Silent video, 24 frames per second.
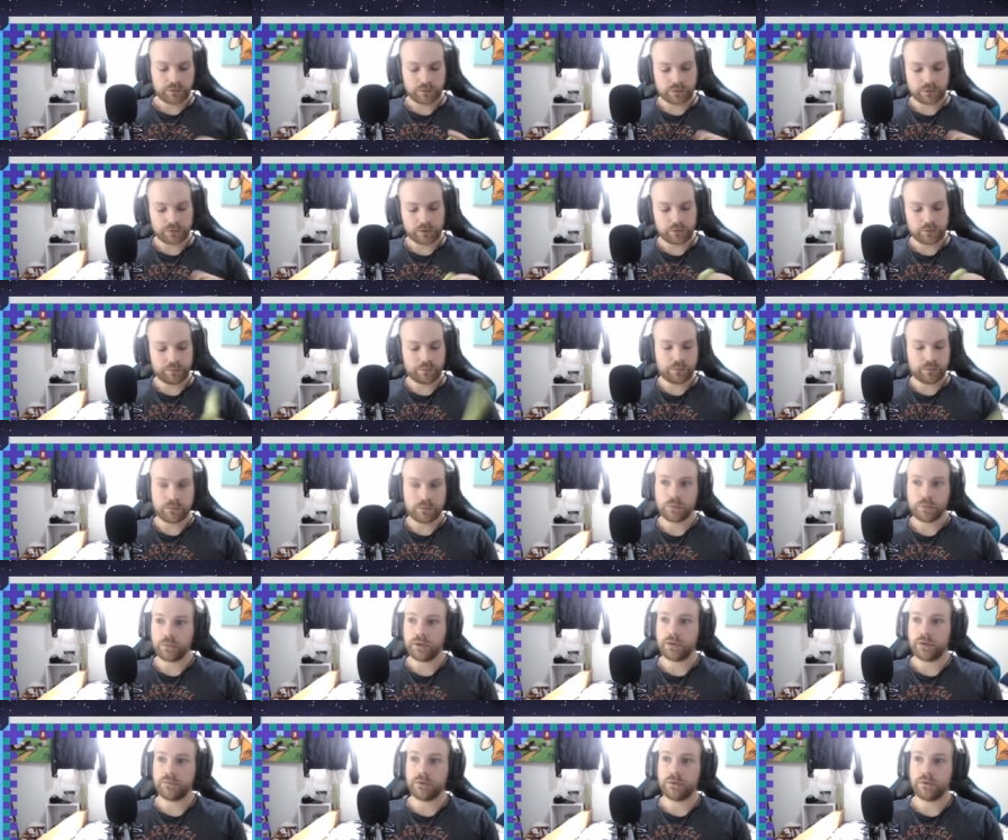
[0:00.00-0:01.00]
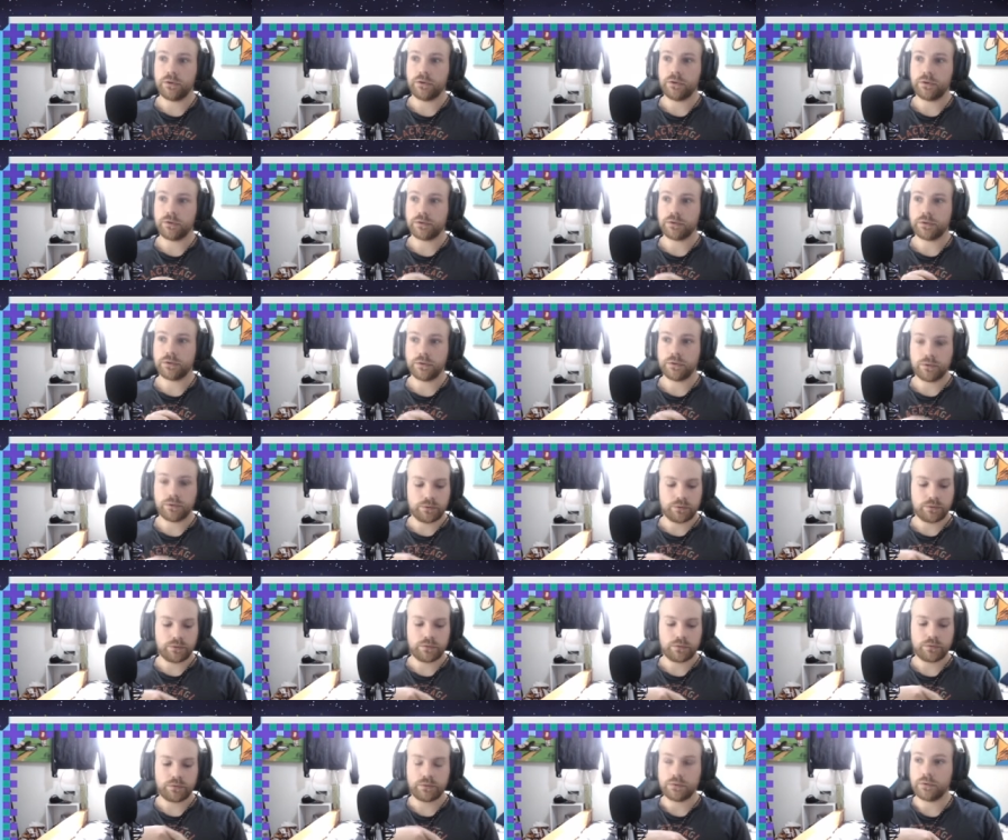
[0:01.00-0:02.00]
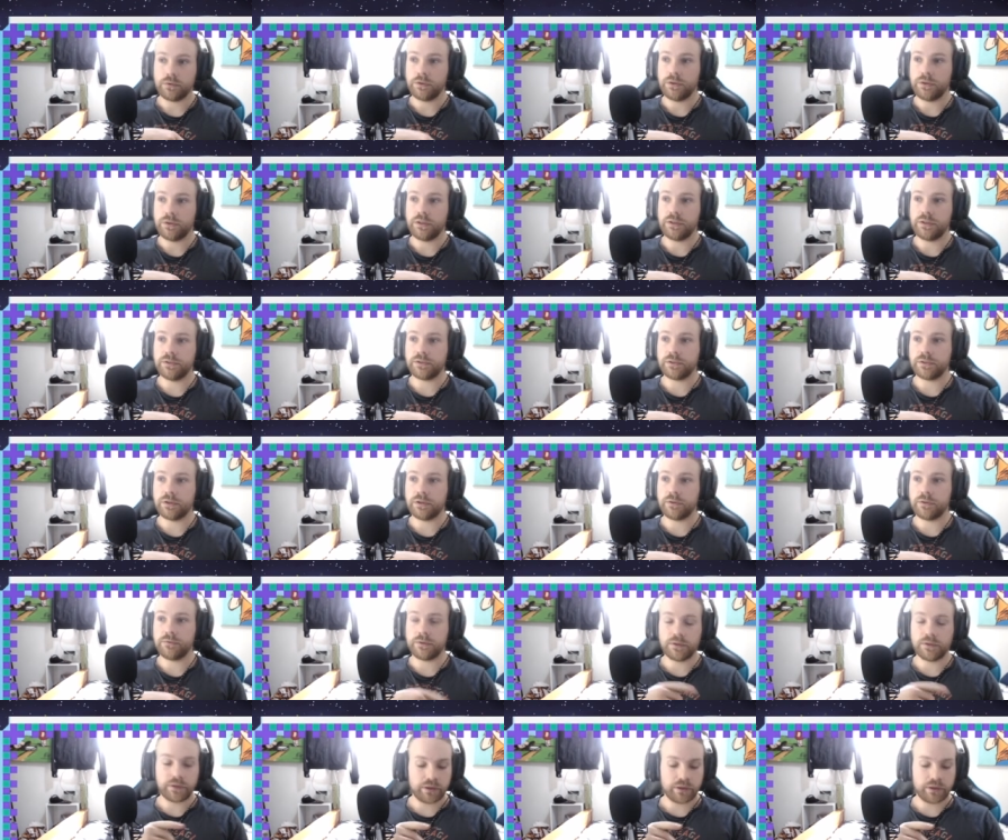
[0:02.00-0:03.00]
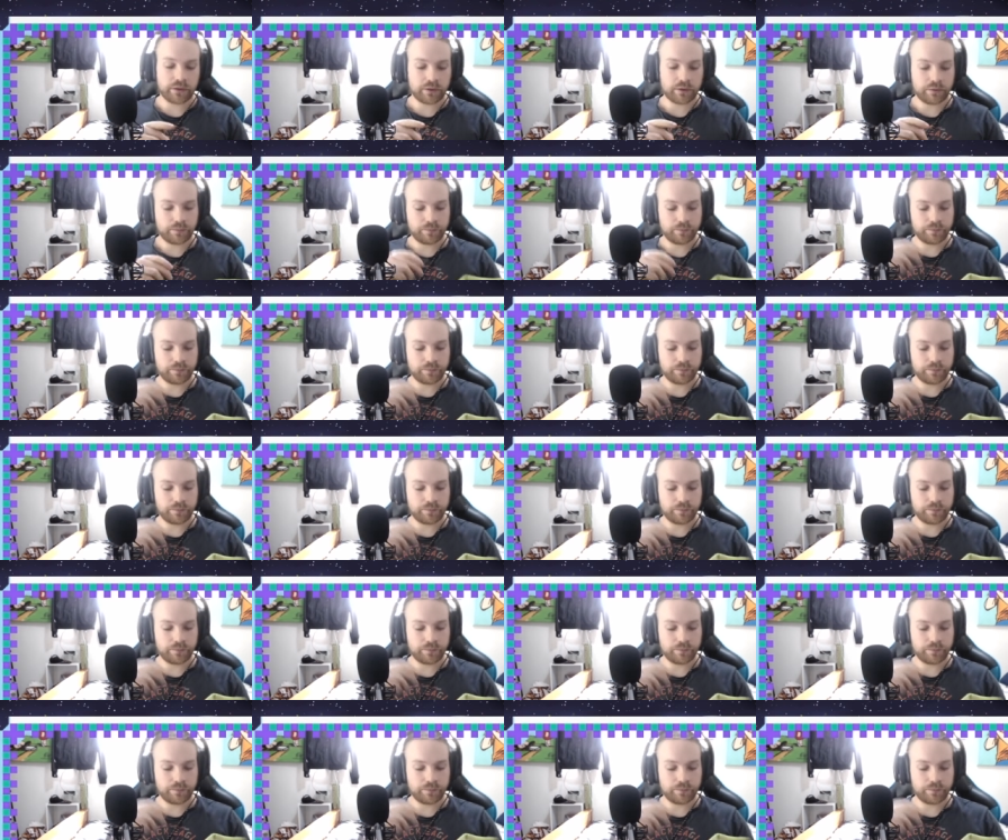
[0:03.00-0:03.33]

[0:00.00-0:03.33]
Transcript: So we have the knot on the inside of the leg,